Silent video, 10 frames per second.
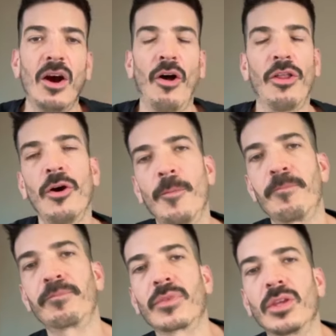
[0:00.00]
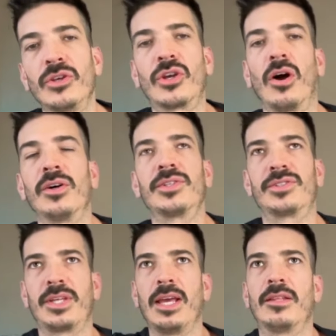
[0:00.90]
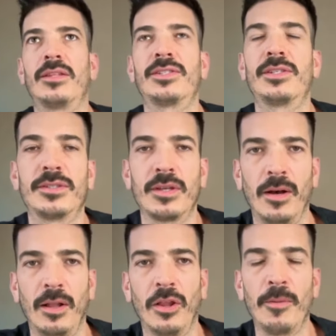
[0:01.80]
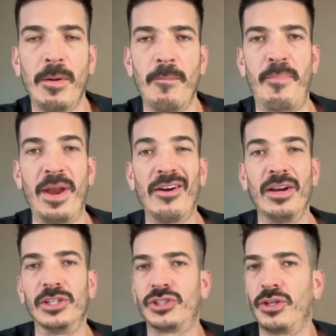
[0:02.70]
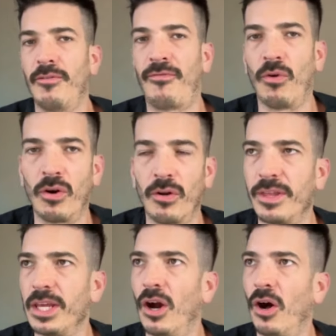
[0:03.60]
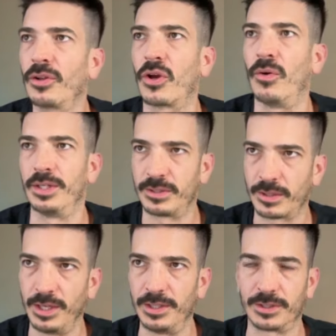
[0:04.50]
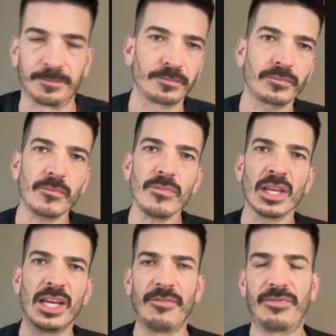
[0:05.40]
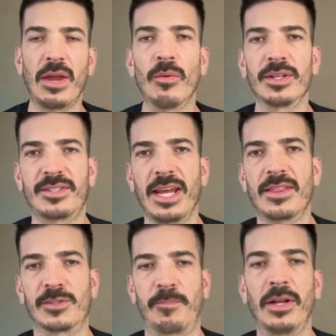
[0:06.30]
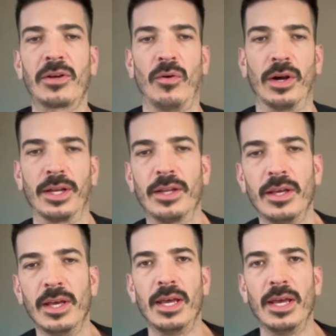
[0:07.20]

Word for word: Although you could also say that this is a little bit bearish for the altcoins because if they were to take this Bitcoin